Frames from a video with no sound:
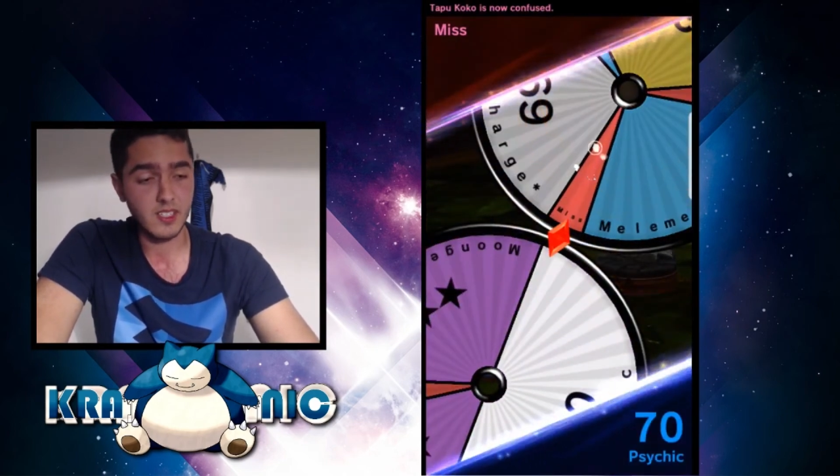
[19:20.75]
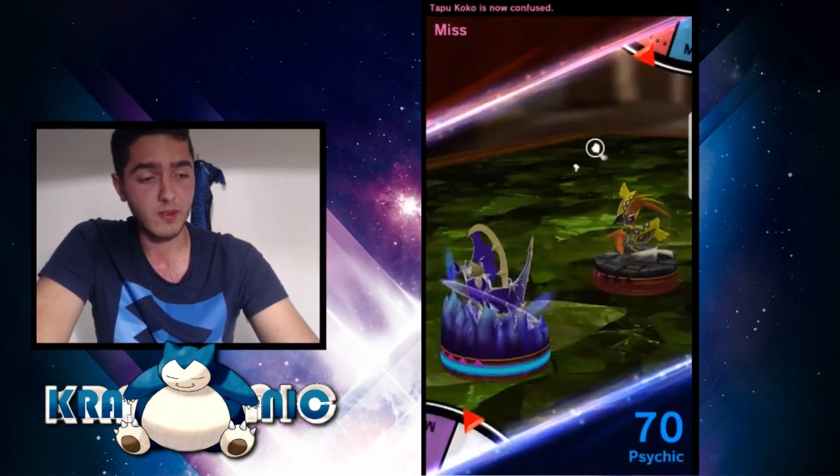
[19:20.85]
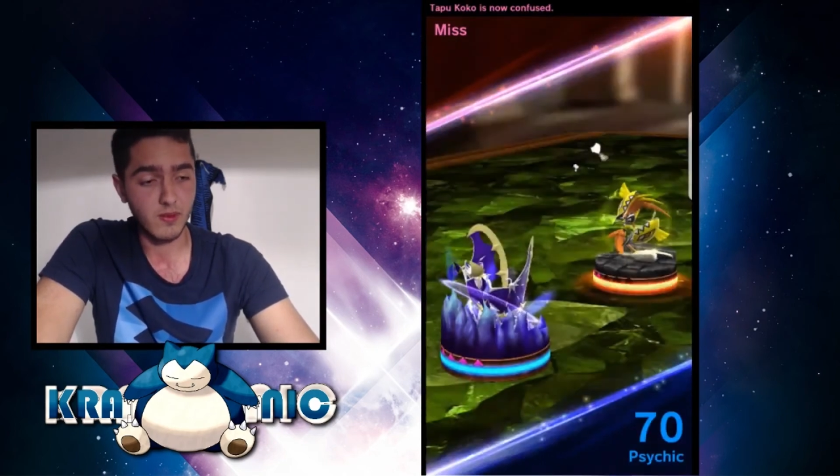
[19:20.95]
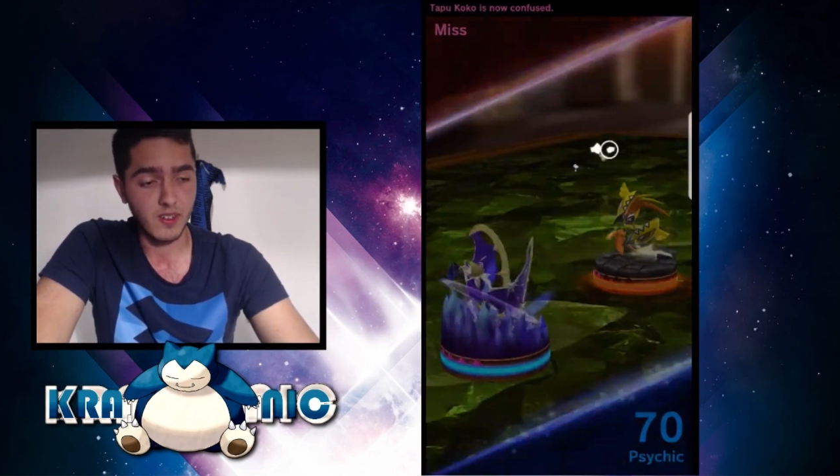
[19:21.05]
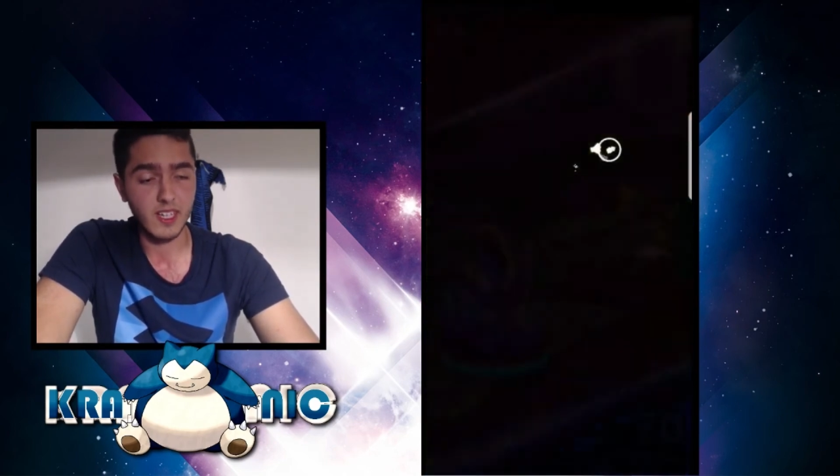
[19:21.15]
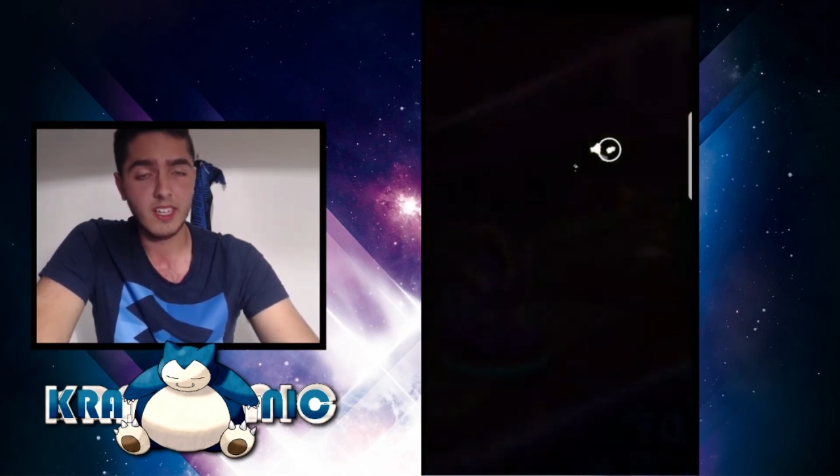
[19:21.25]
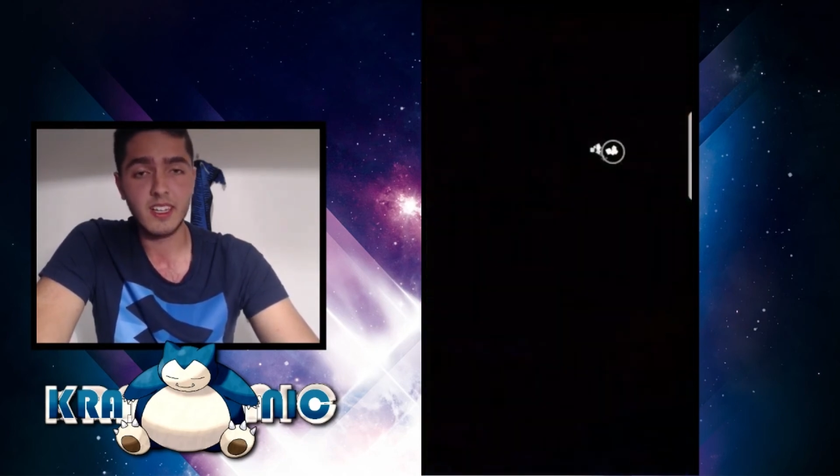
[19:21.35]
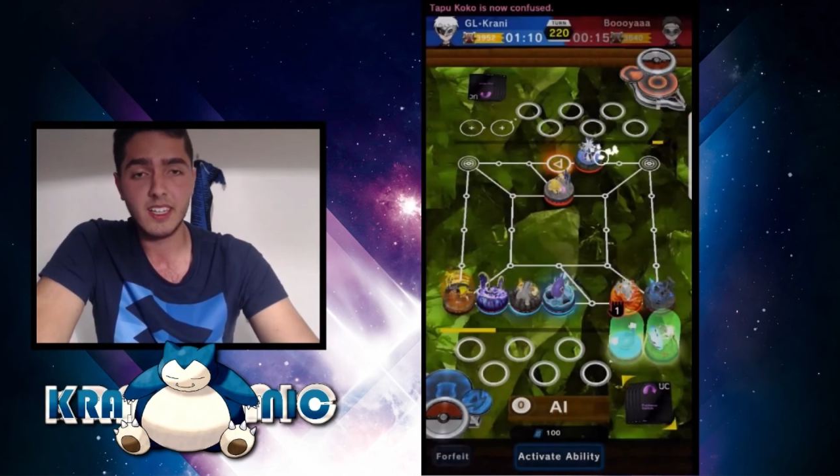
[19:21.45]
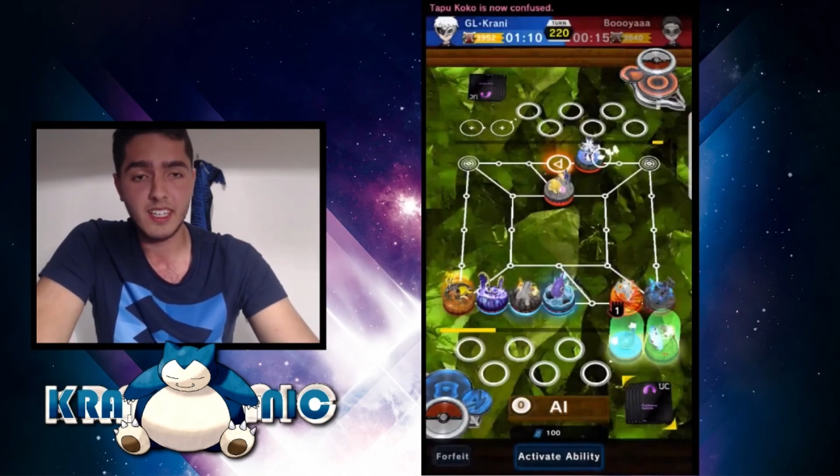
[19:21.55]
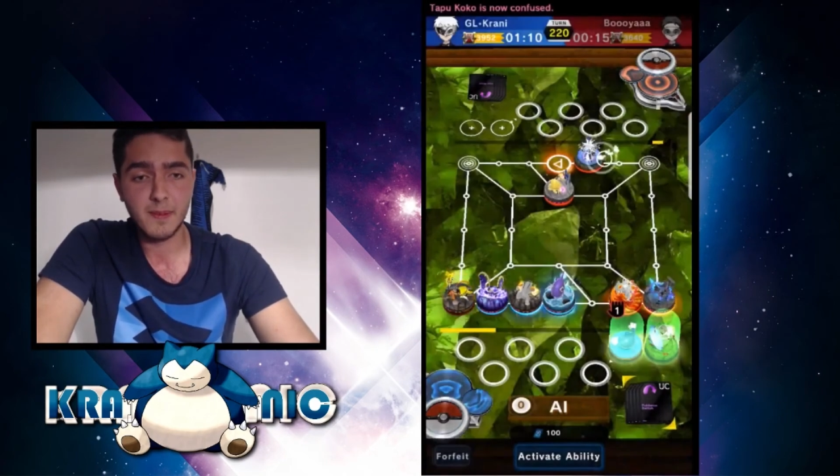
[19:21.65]

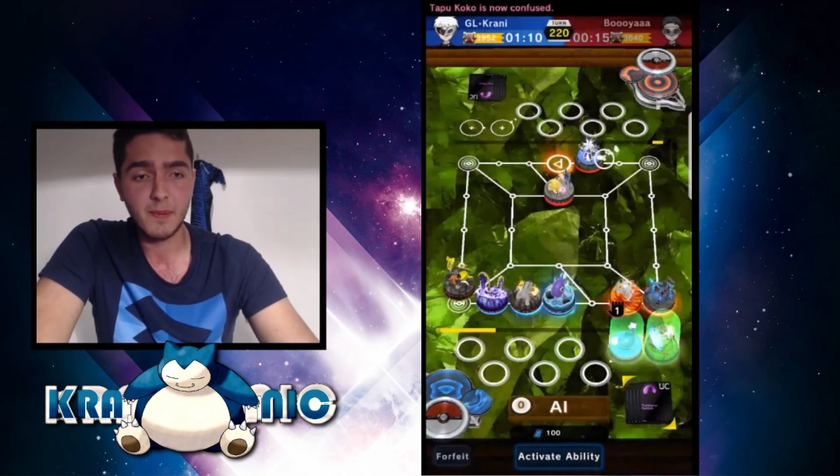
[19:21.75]
finally.